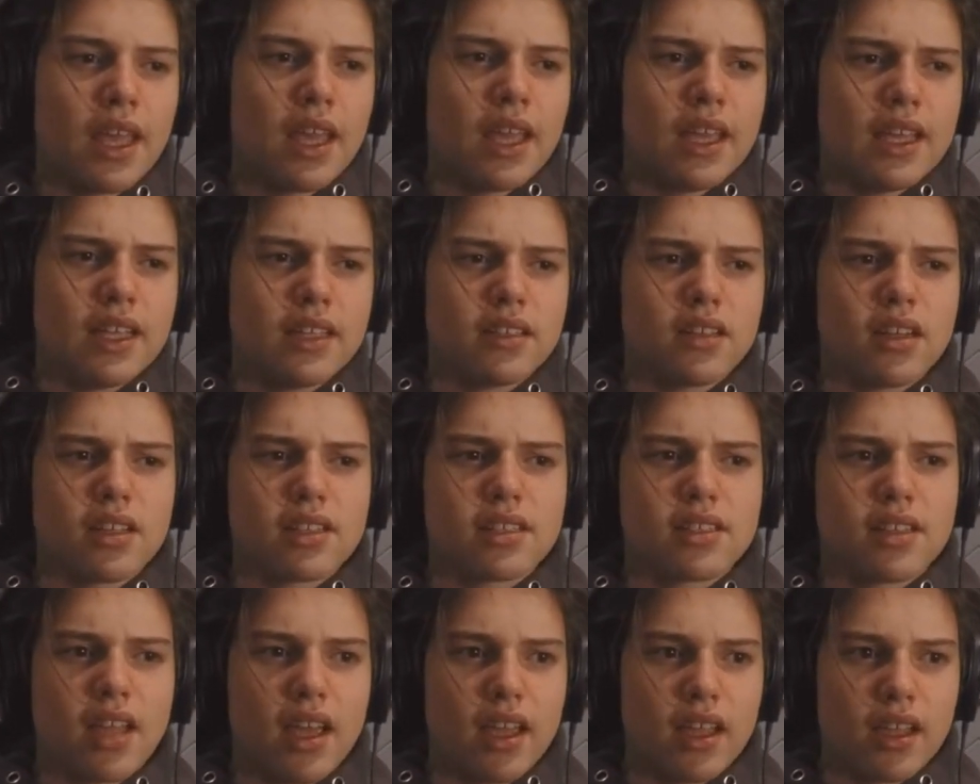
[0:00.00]
he
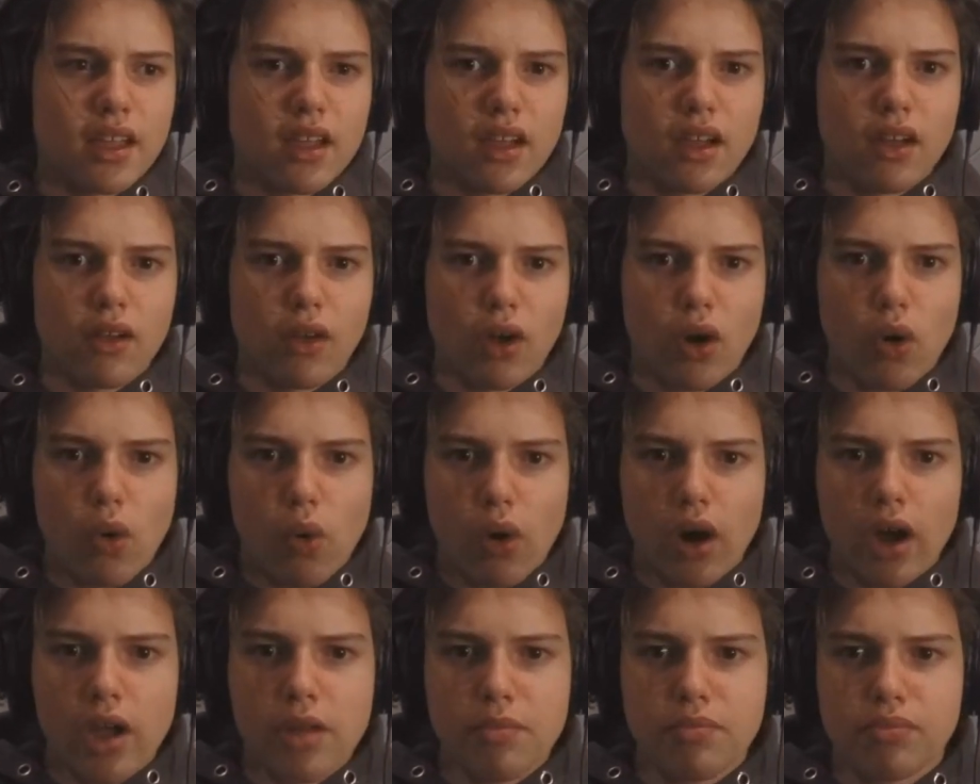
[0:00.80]
does take a
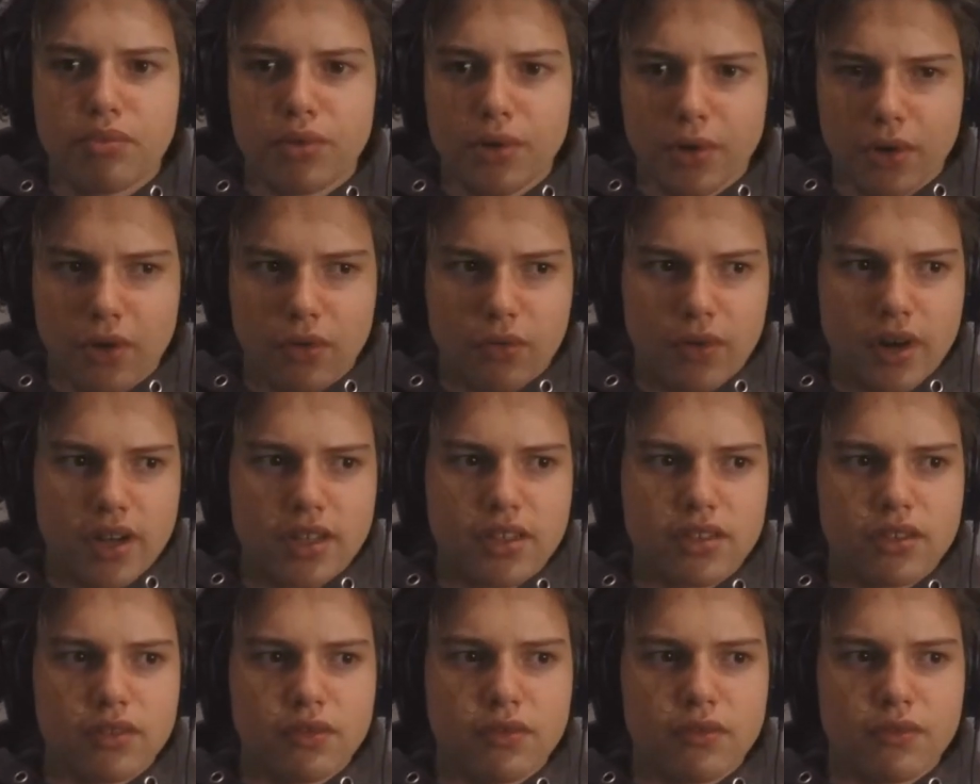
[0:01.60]
quite
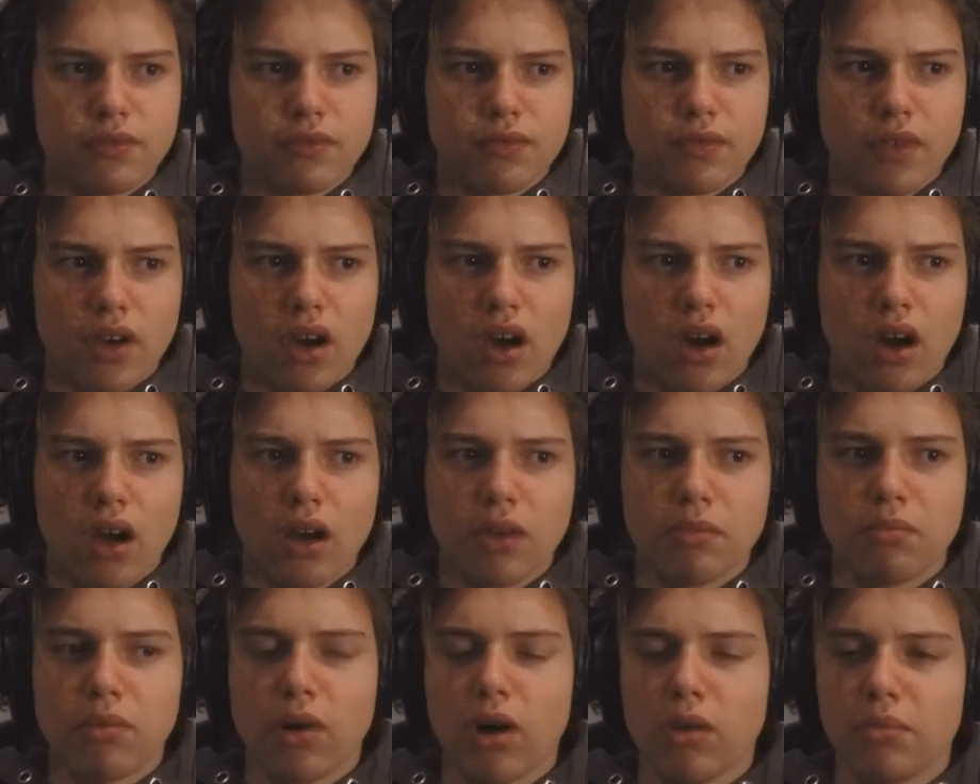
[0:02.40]
progressive
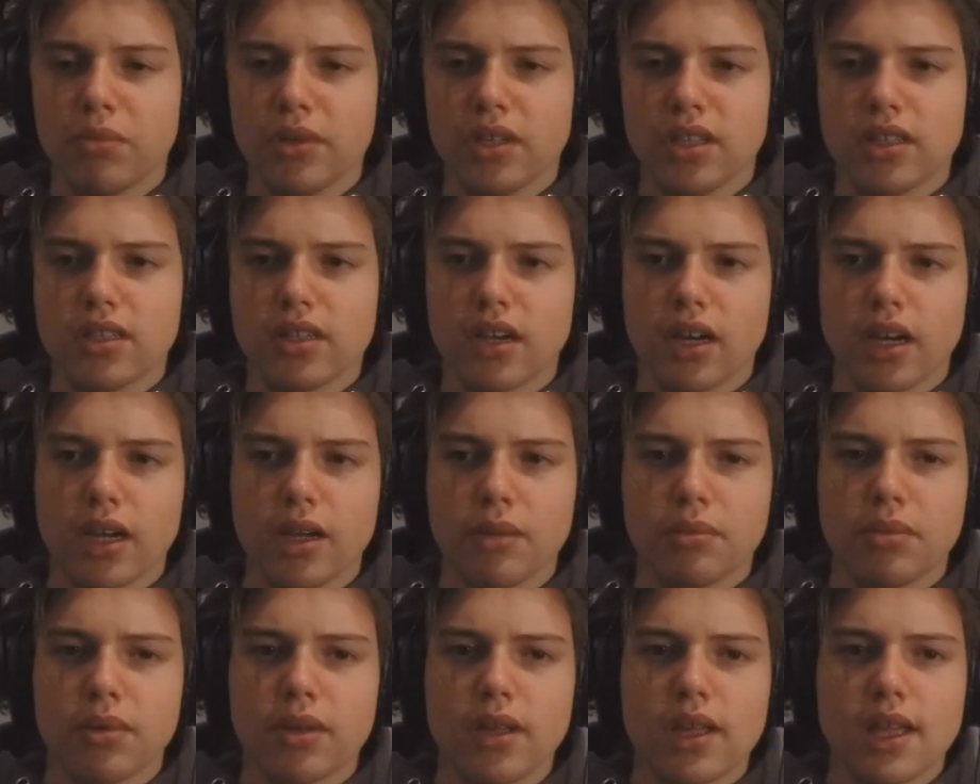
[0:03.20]
art poppy
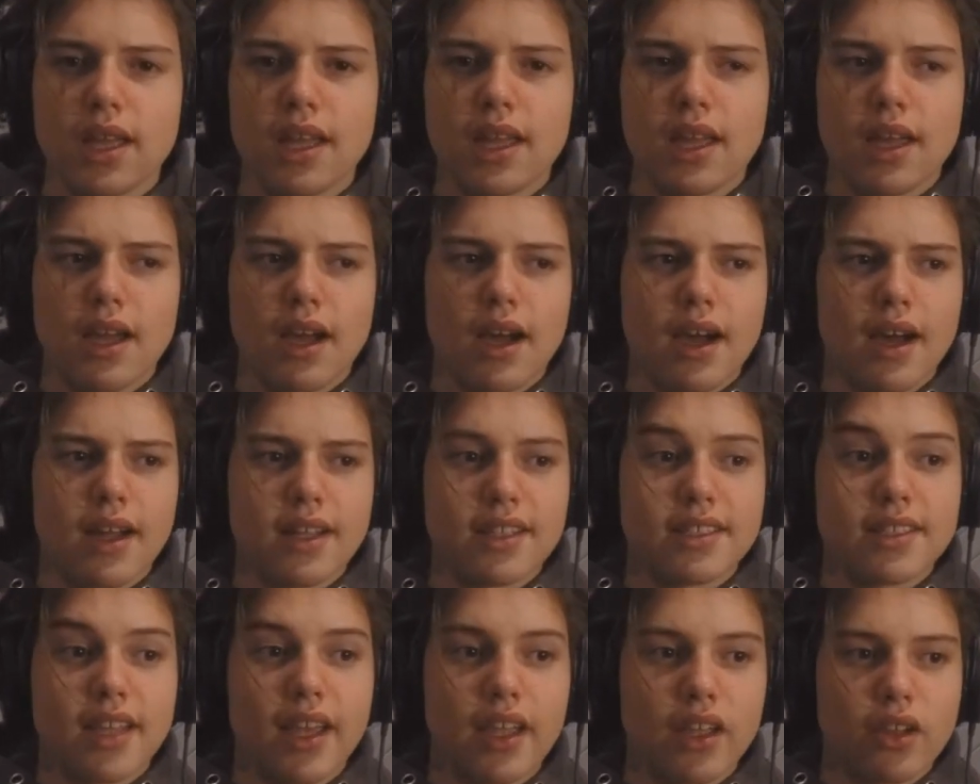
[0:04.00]
type
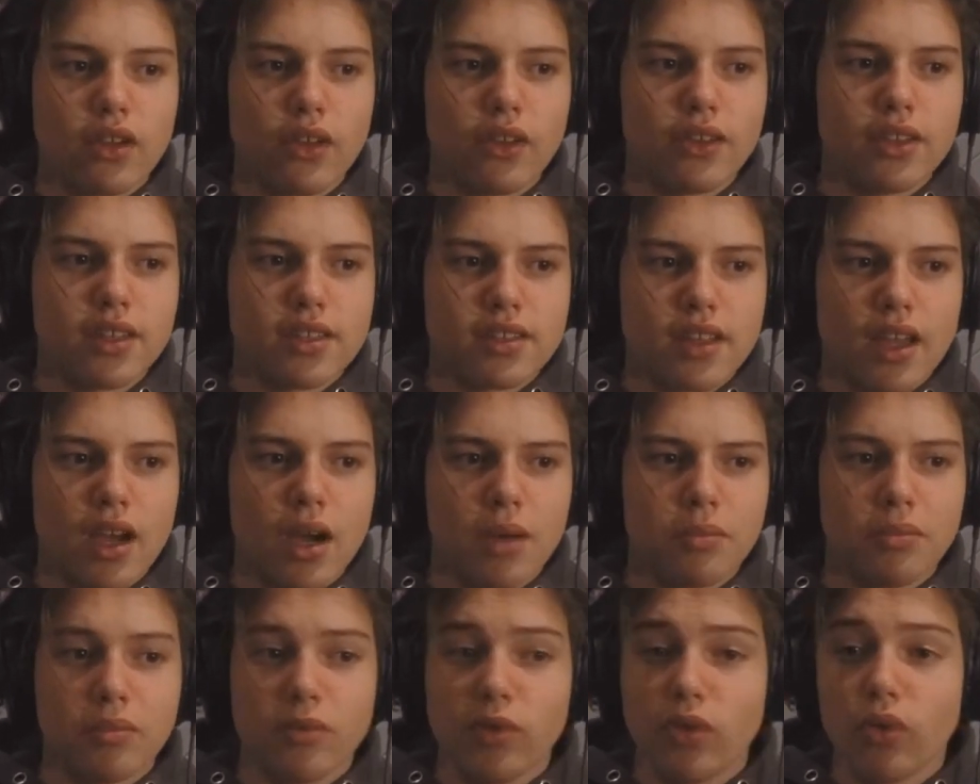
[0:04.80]
take on this
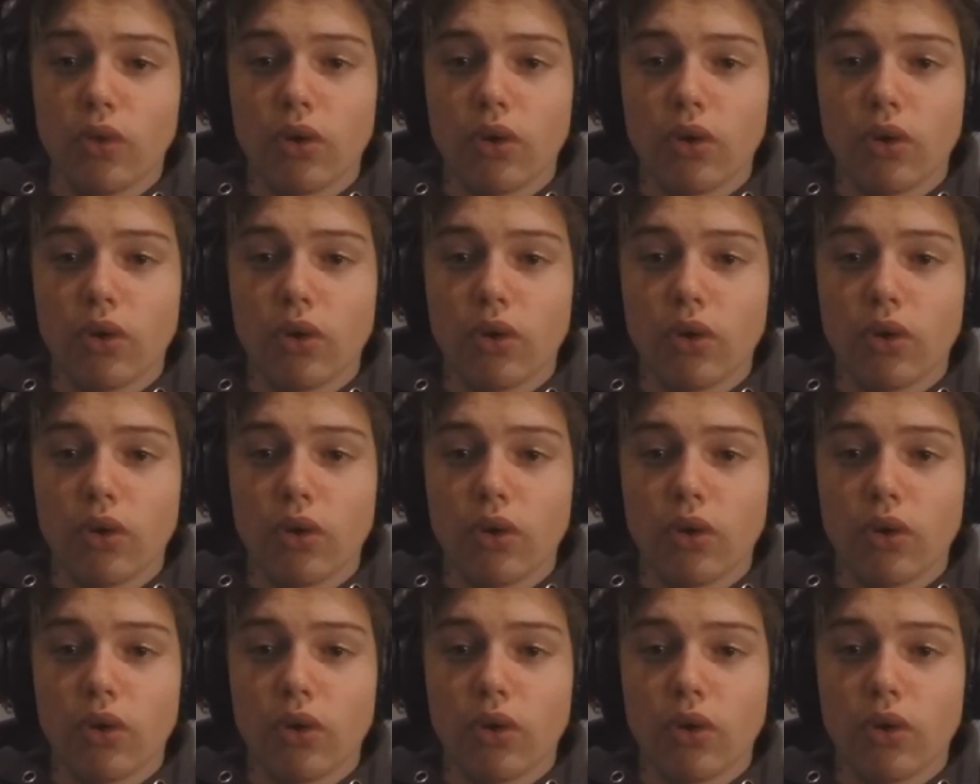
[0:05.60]
album.